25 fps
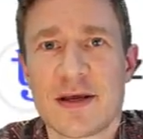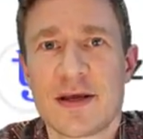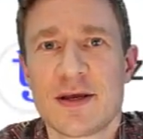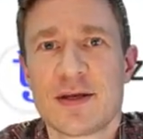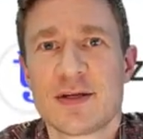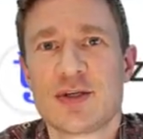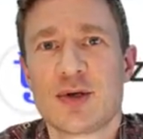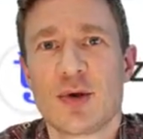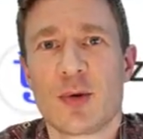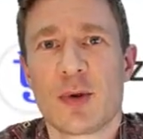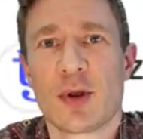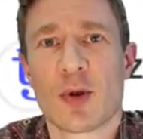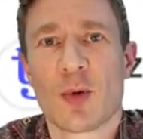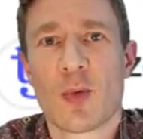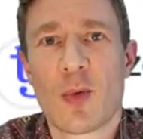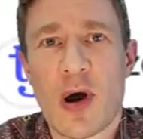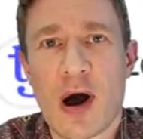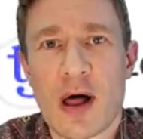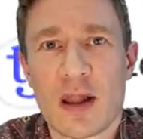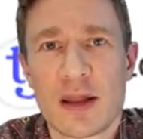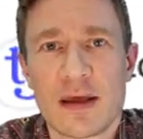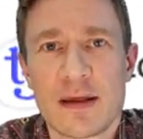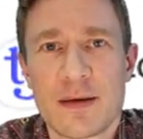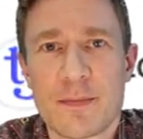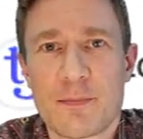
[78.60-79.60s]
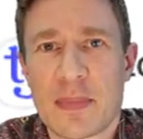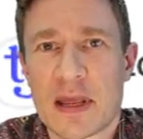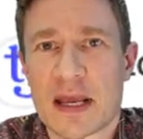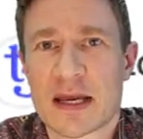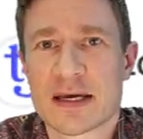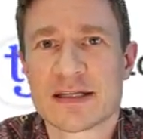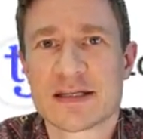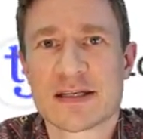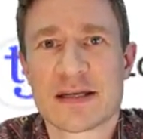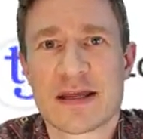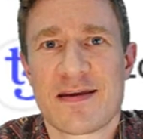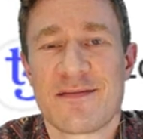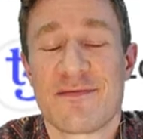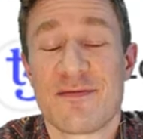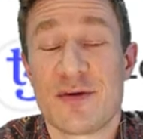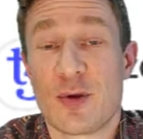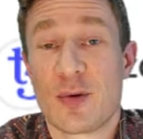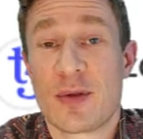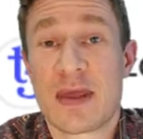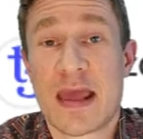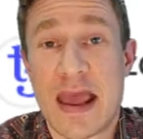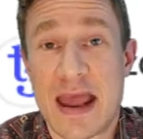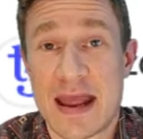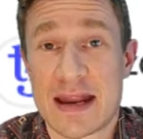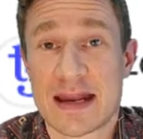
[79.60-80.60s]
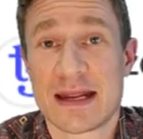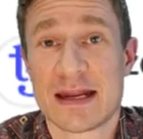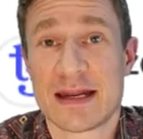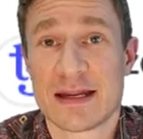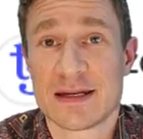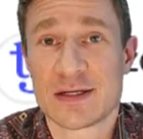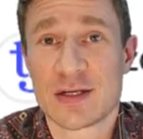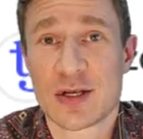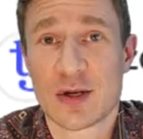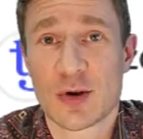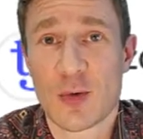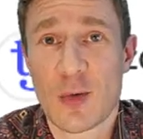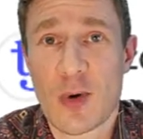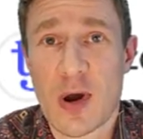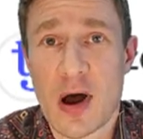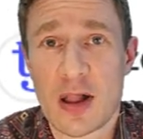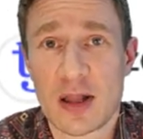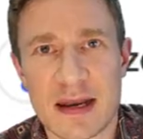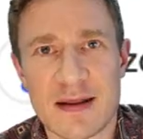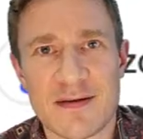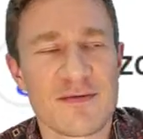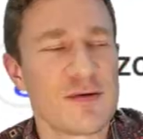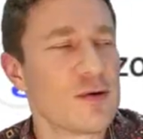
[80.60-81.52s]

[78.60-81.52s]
to your wallet because if you can't get into your wallet,